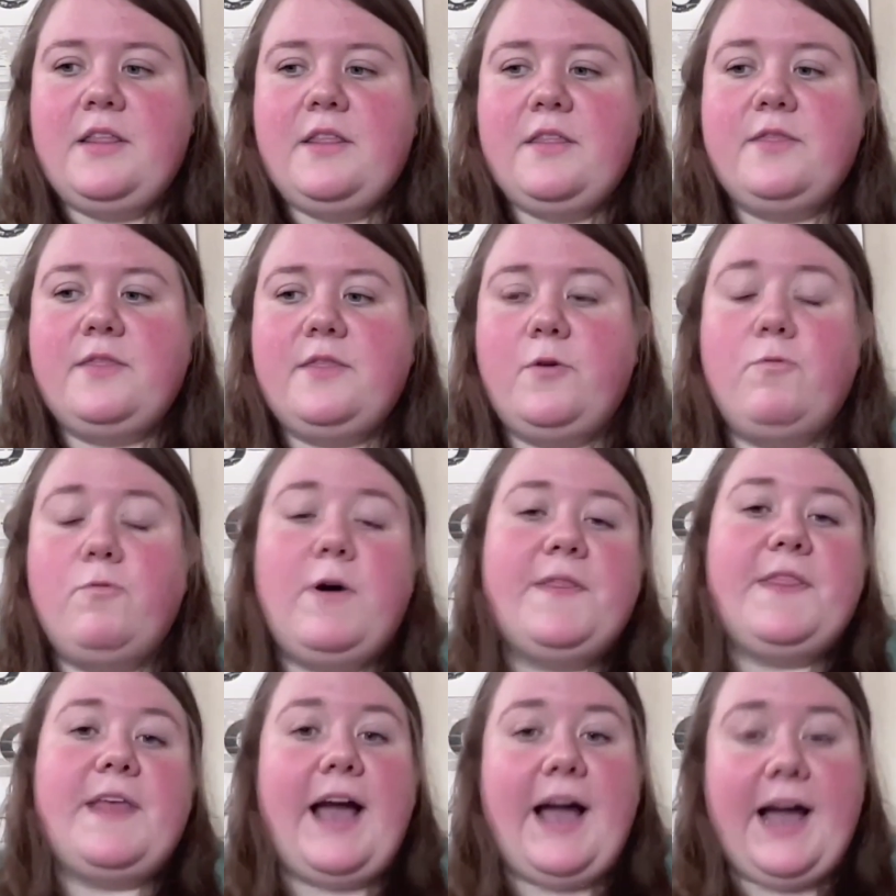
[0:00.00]
the
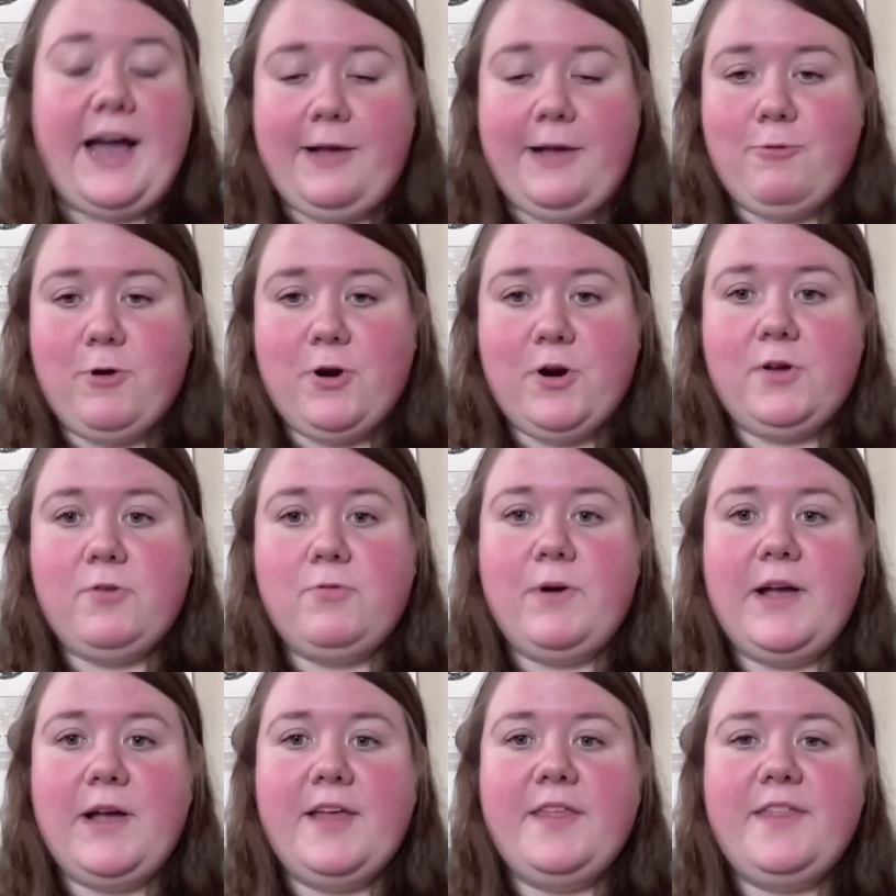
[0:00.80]
one that I work
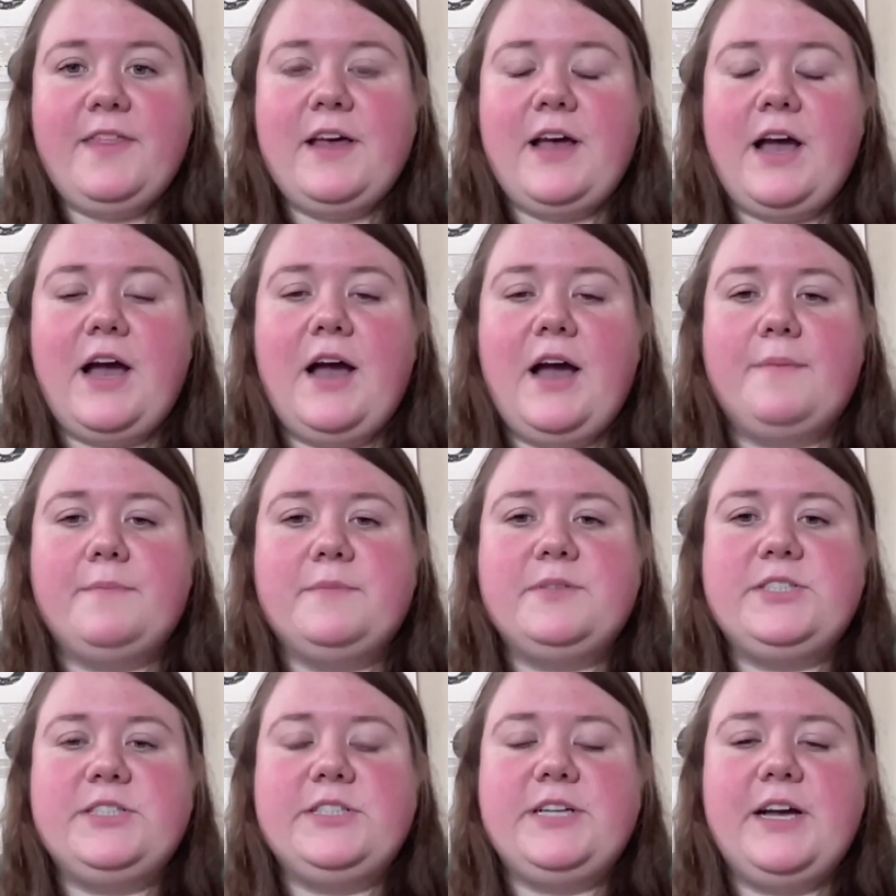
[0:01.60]
with,
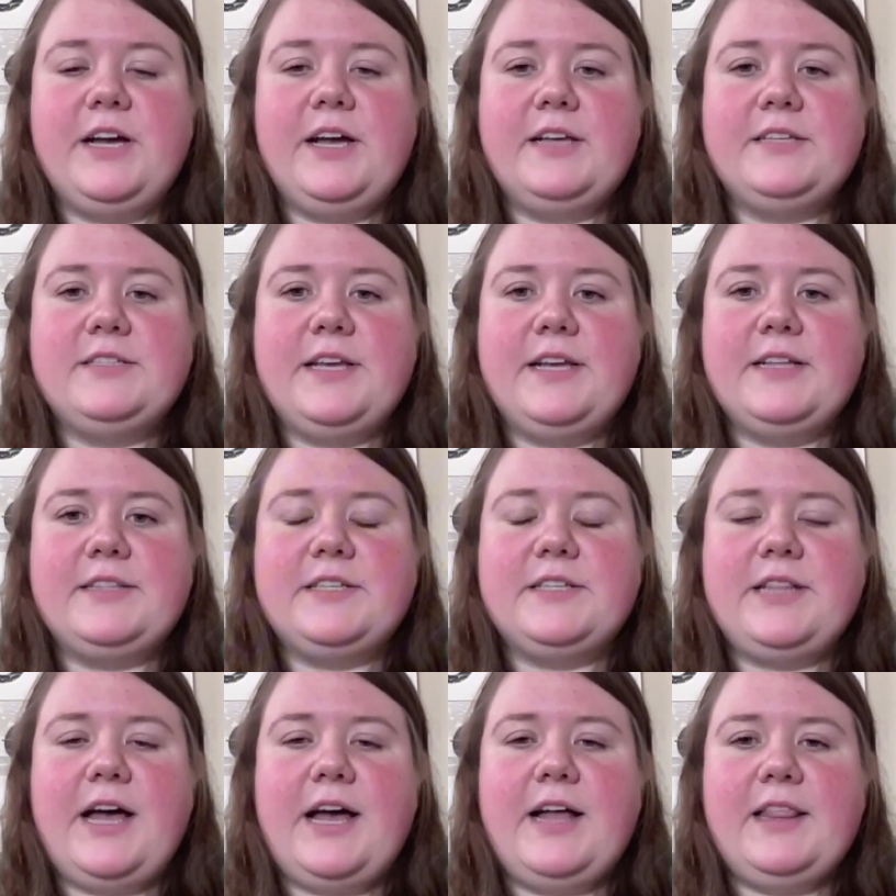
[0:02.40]
it's
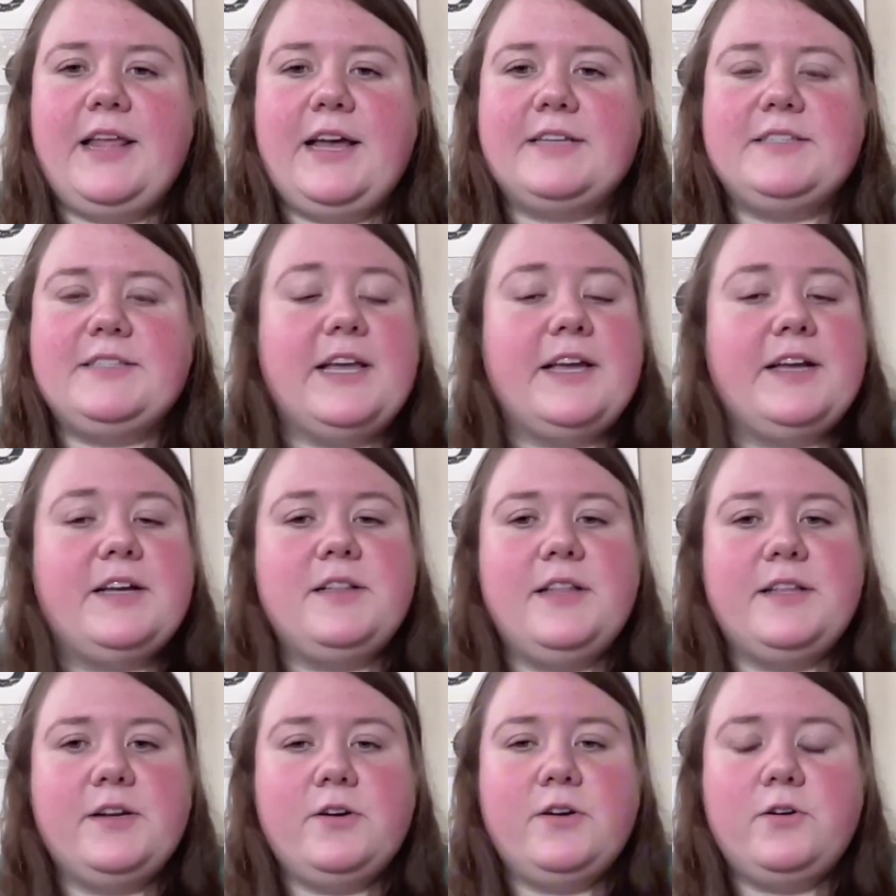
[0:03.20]
a lot less like
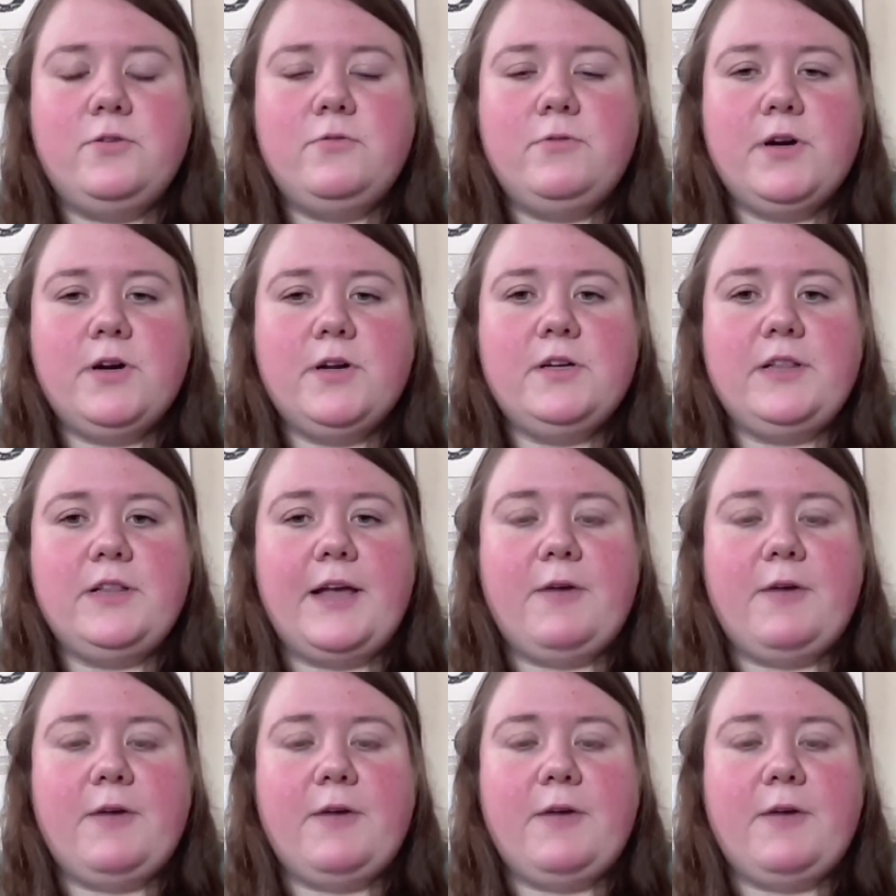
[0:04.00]
clinical work,